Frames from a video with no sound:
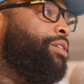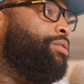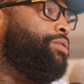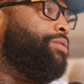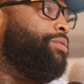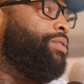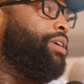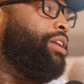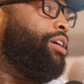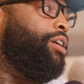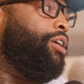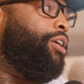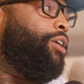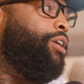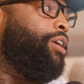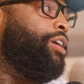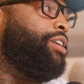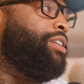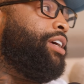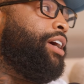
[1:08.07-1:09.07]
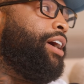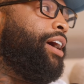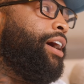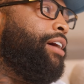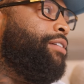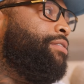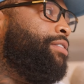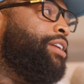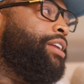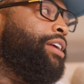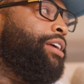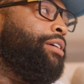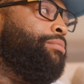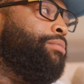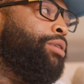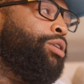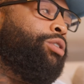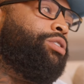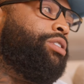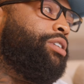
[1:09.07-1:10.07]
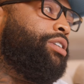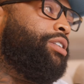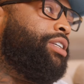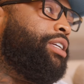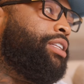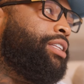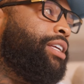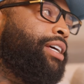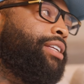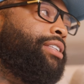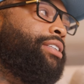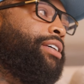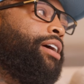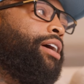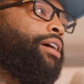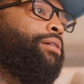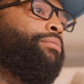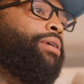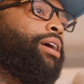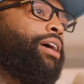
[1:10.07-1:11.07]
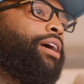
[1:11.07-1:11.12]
It was really hard to have any emotions at that time.